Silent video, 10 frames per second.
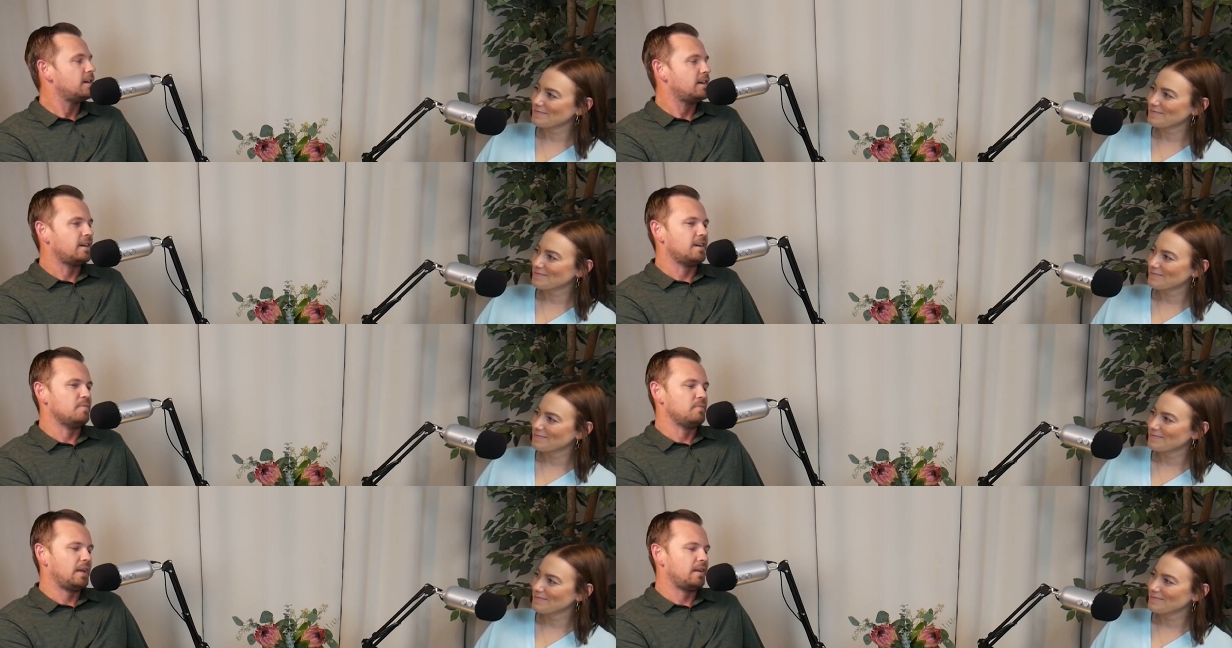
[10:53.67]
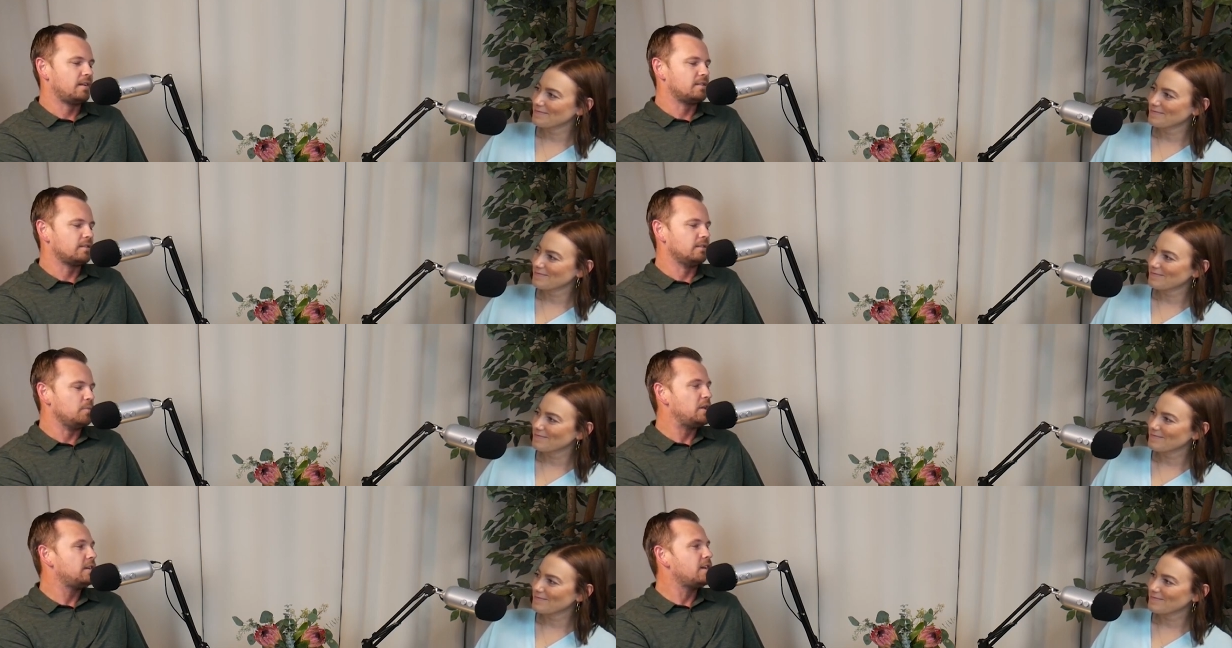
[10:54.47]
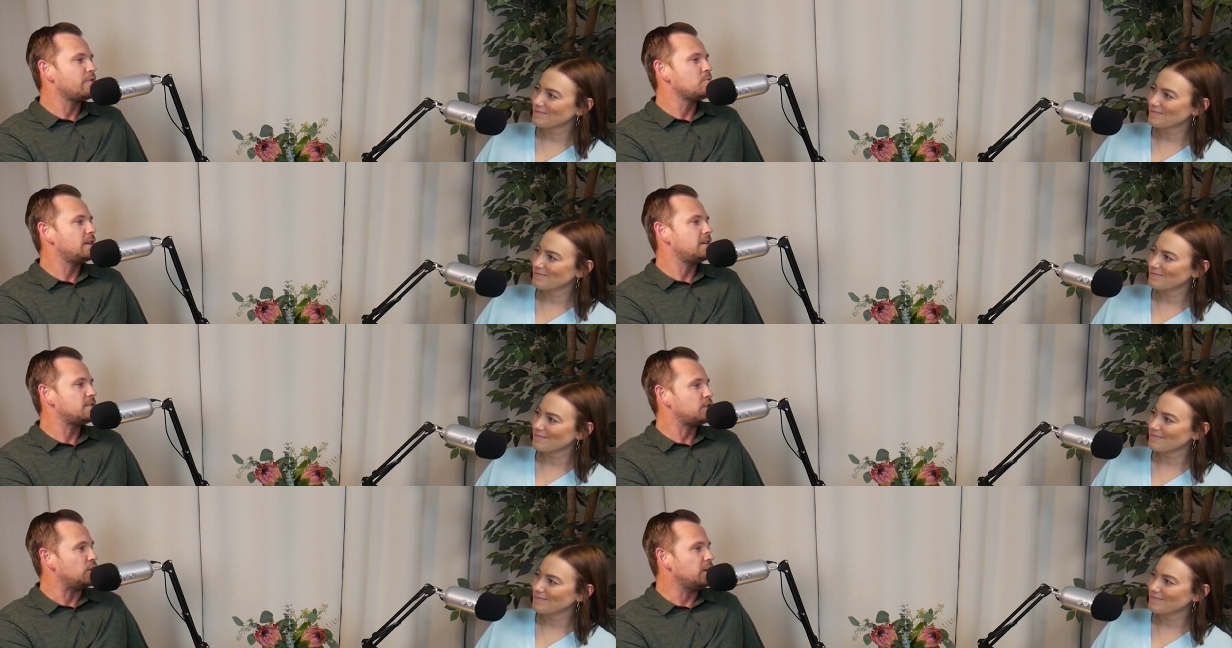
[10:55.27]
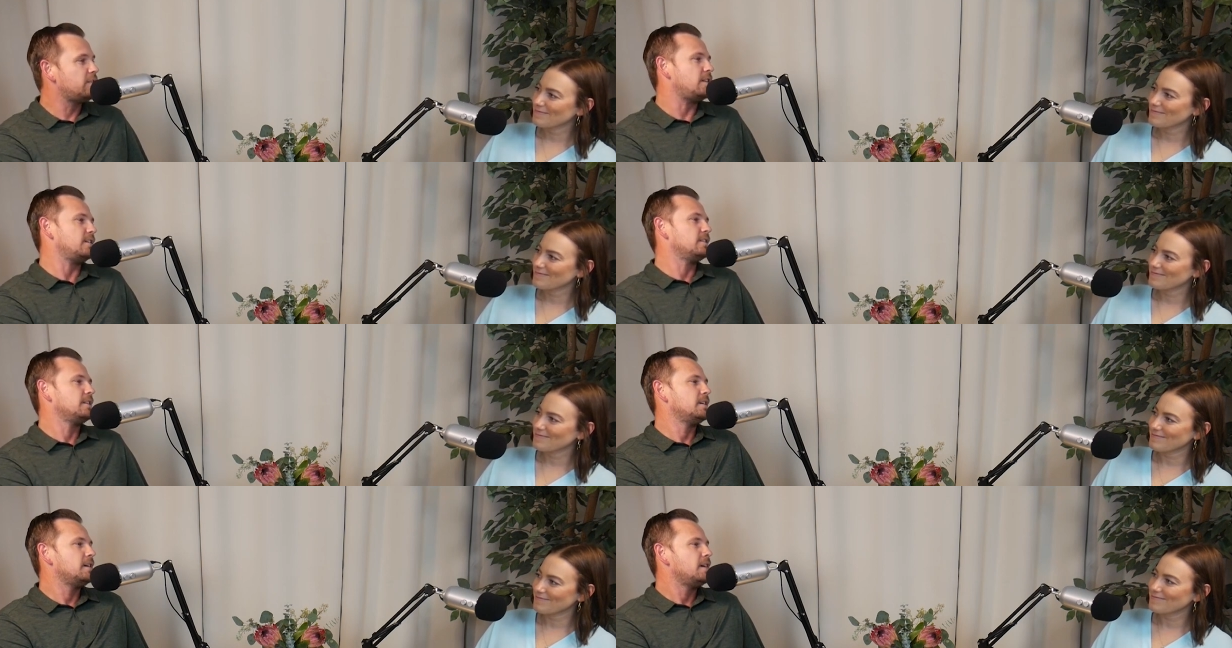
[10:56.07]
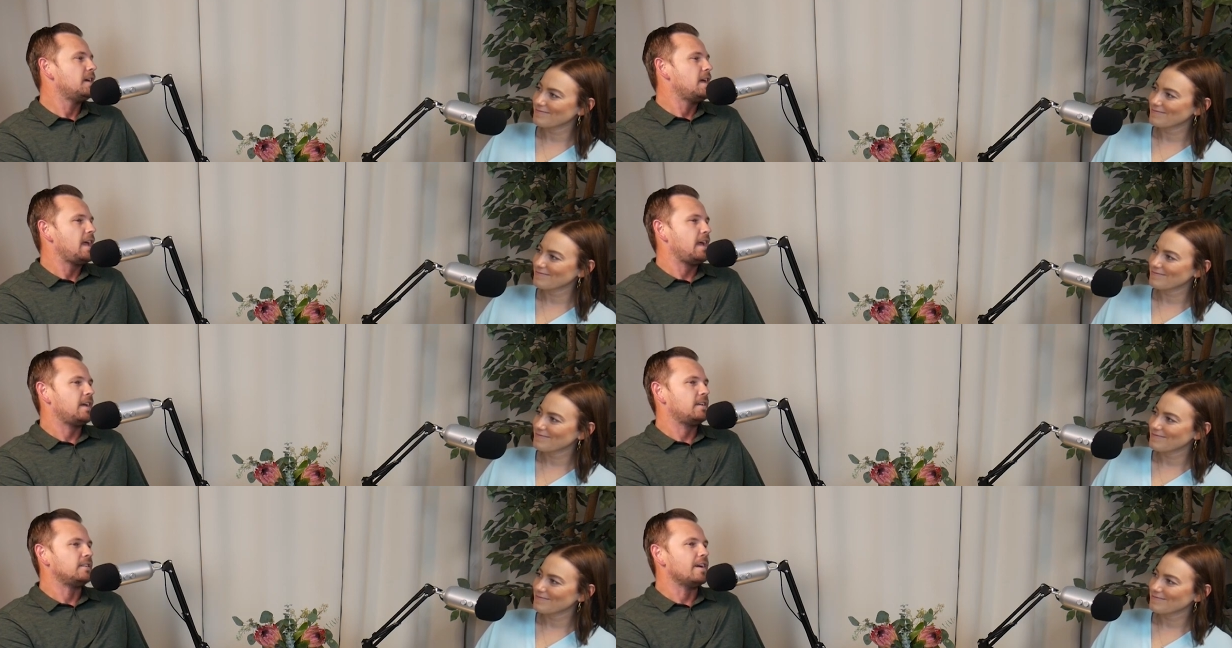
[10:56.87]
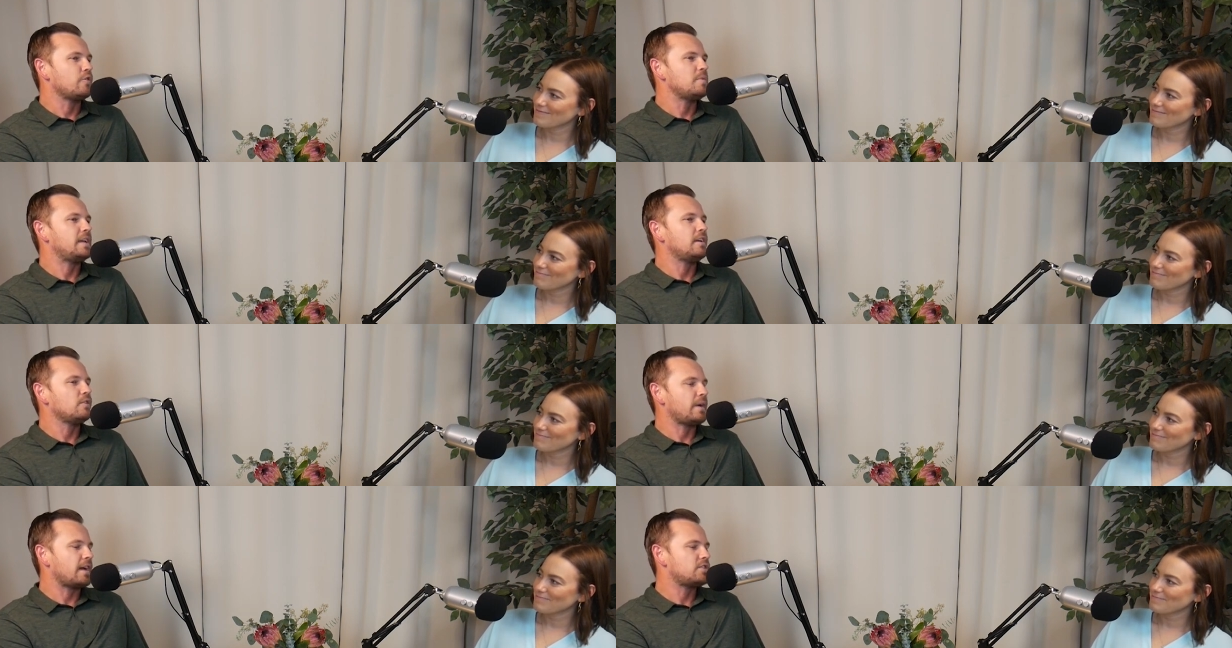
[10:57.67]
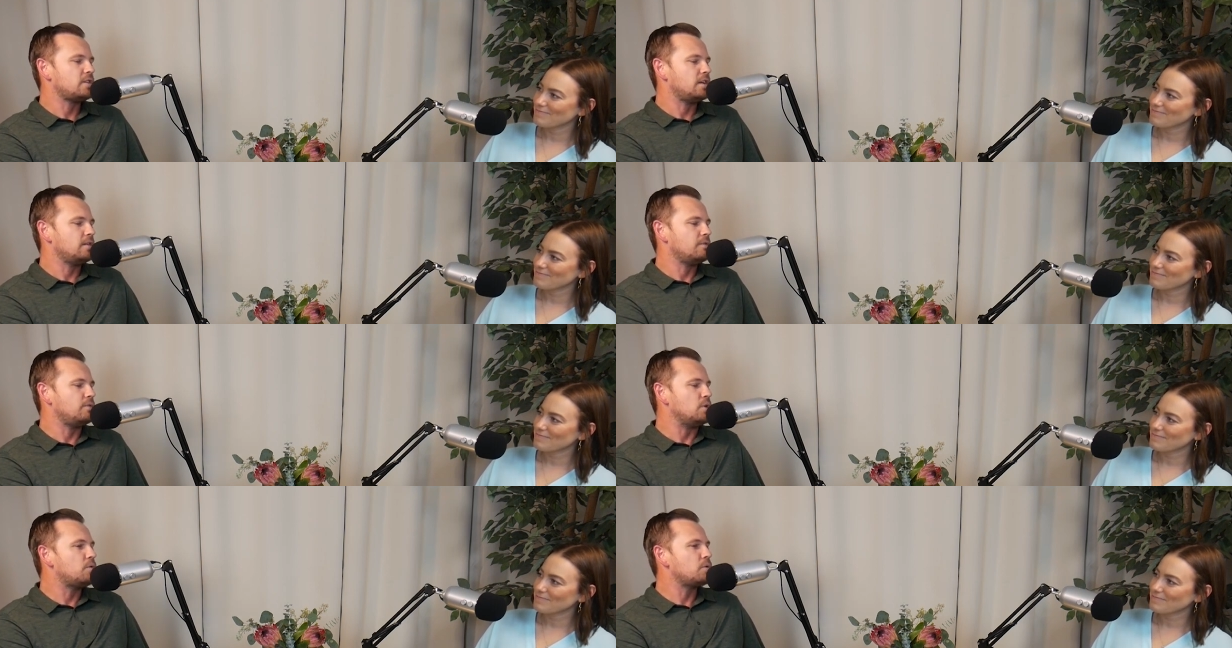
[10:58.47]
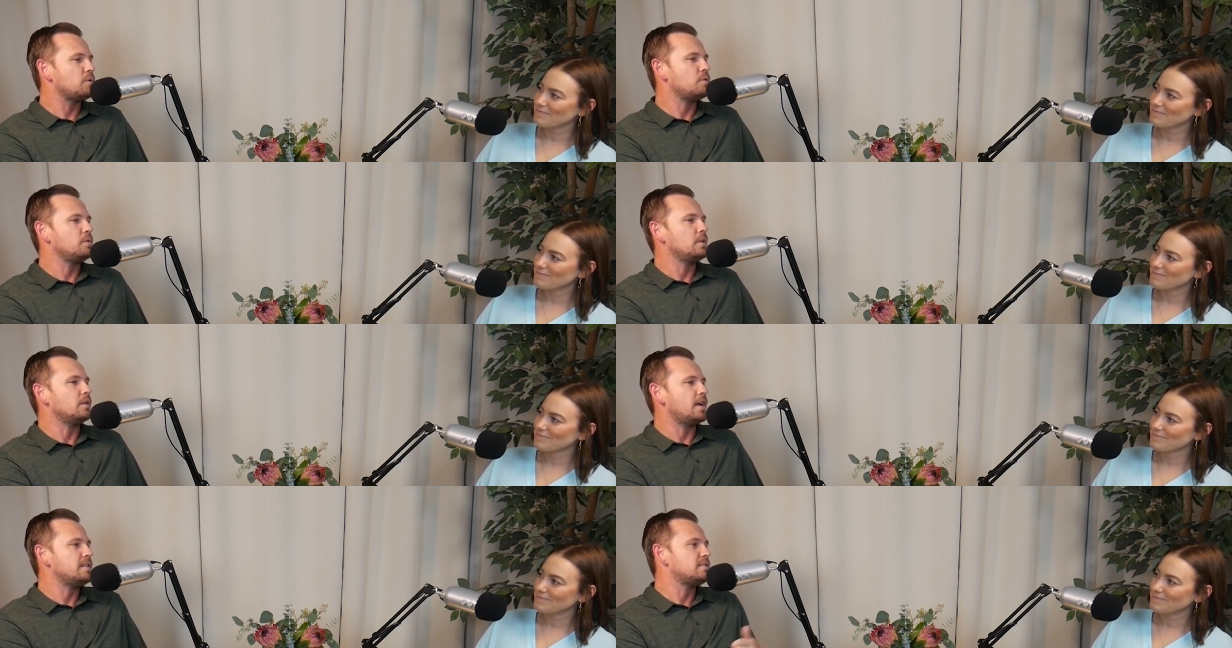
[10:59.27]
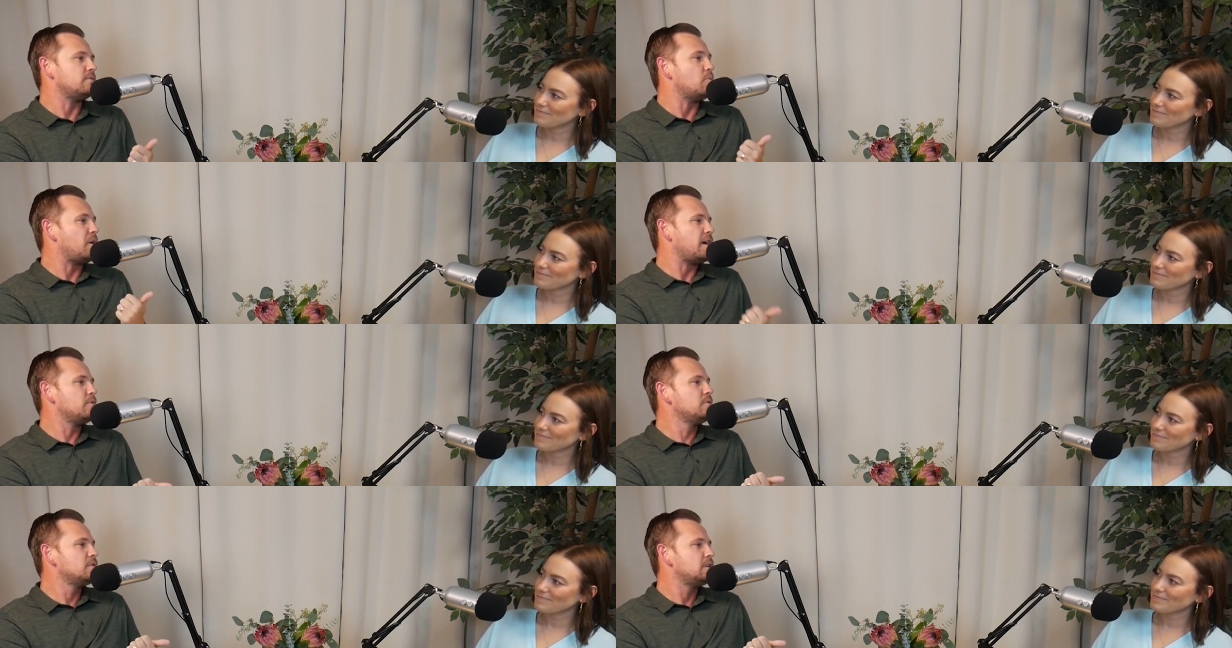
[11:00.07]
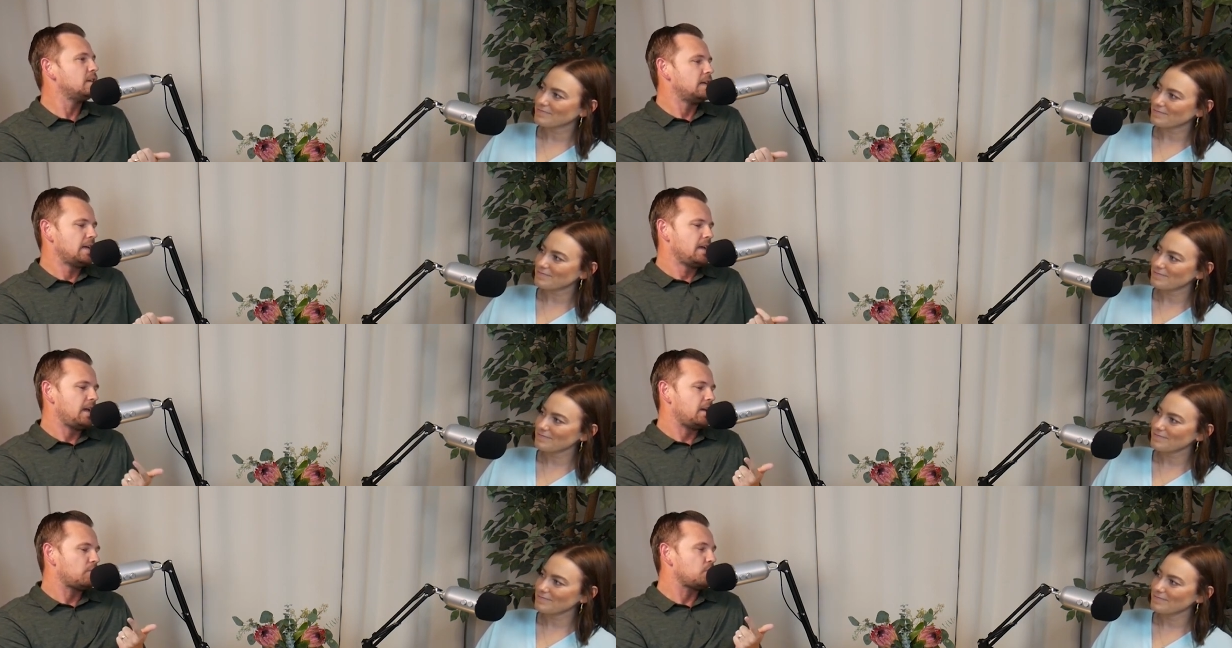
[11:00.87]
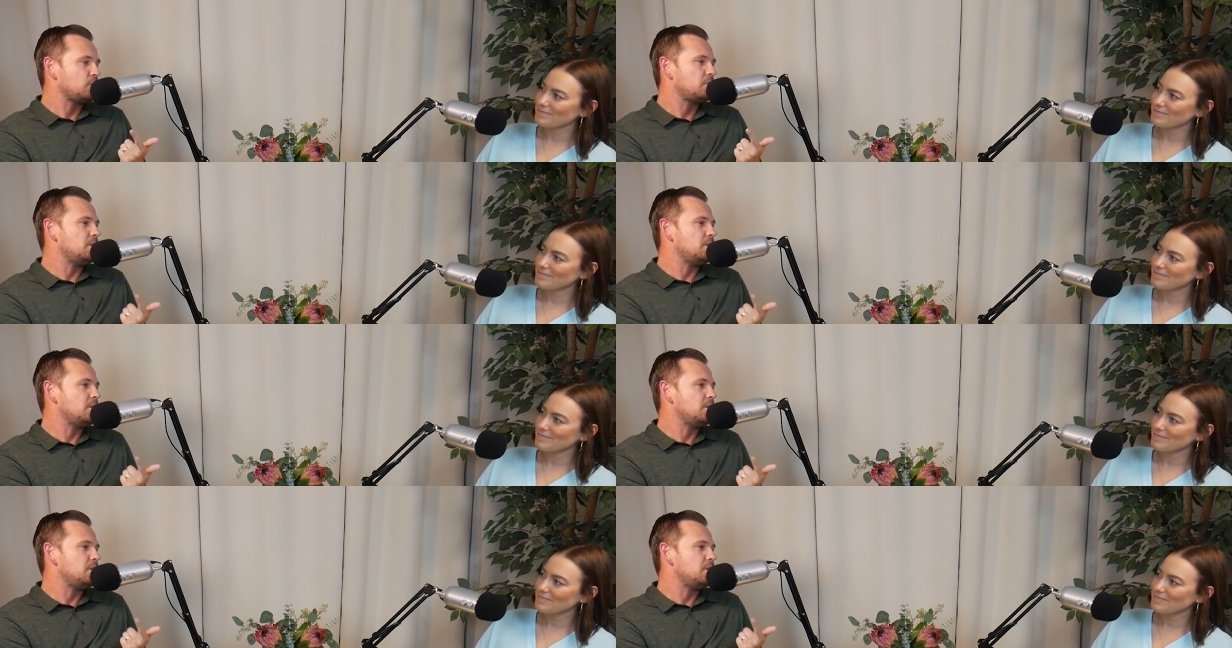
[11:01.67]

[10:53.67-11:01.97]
Speaker 1: Um, and limited government is a good thing and government interaction viewed through the lens of the Bible and through